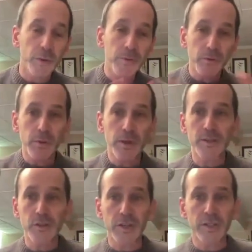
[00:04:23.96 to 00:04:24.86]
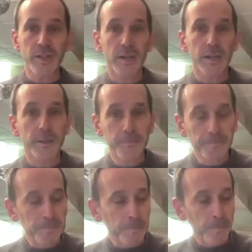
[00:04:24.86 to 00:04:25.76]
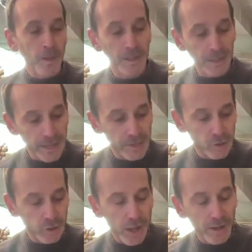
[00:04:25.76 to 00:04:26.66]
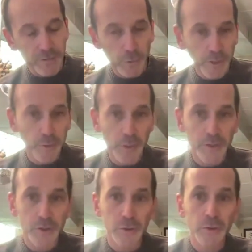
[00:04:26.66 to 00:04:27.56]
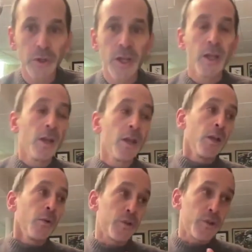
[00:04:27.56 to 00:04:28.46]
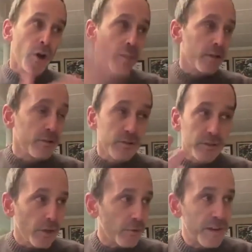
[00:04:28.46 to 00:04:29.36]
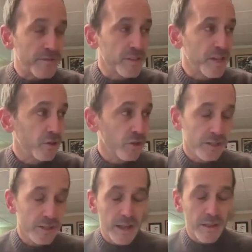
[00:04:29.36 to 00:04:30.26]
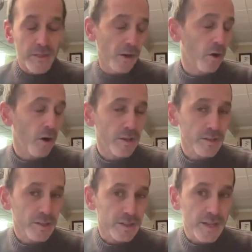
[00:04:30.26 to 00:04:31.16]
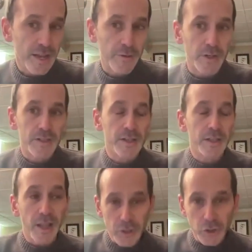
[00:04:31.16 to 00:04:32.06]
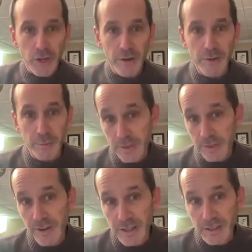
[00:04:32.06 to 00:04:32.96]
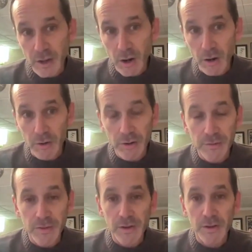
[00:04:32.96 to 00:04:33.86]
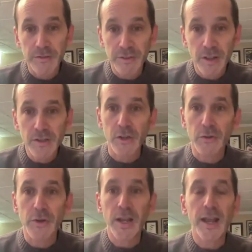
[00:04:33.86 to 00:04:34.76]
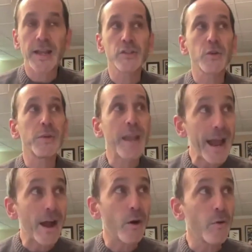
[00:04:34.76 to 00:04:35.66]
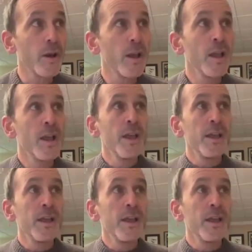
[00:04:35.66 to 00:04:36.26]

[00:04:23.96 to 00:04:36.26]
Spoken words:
ripped through eastern Kentucky in late July of 2022, which caused, devastation and death across 6 counties. And Letcher County was, in fact, in the heart of the flood zone. And so now,